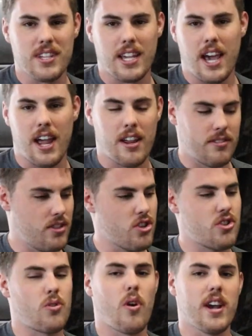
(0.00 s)
it kind of
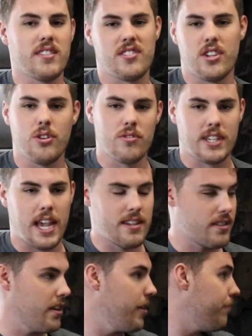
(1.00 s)
destroys the use
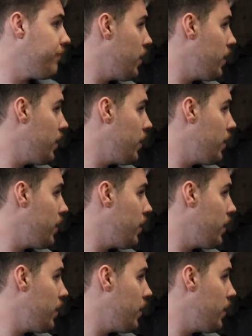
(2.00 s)
case in it.